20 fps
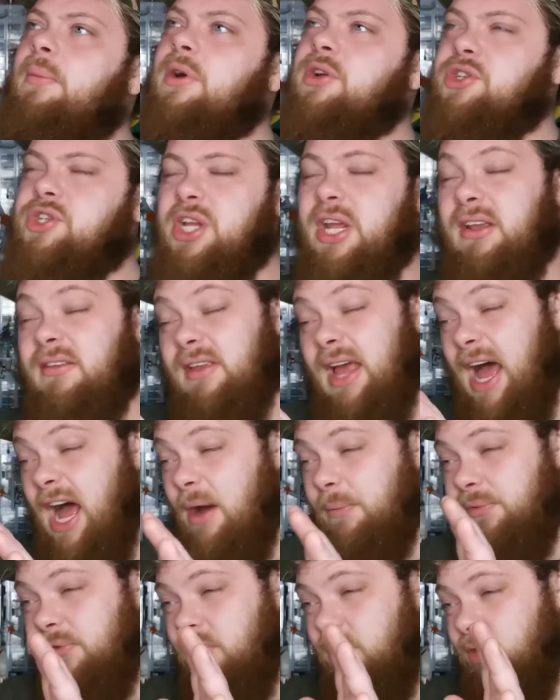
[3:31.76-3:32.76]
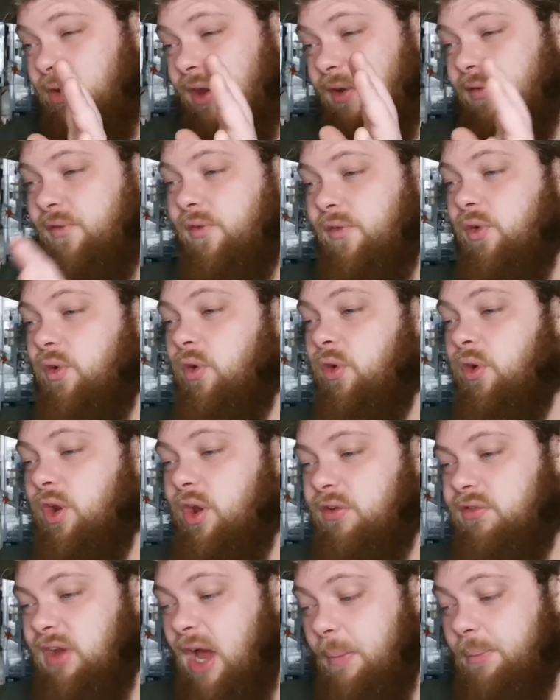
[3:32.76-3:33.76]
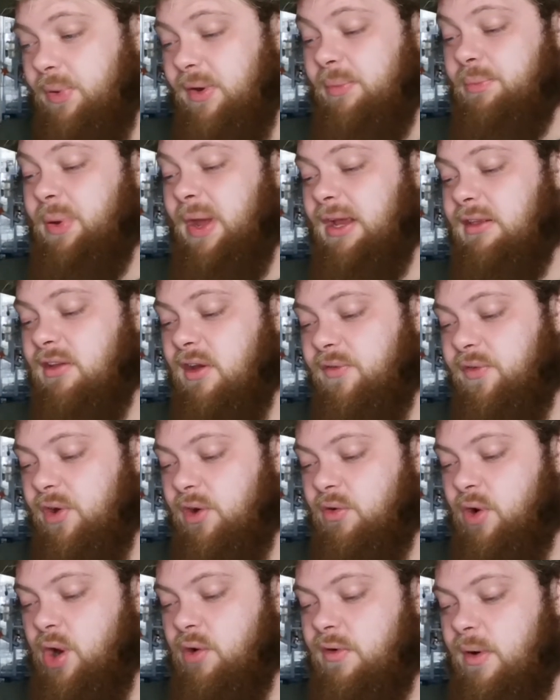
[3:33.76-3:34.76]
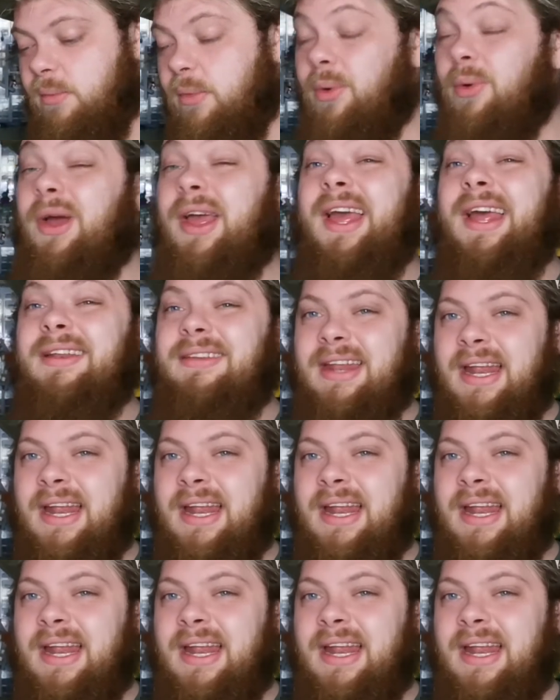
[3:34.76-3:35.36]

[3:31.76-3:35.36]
But she is absolutely flawless. I picked her for the Royal Rumble.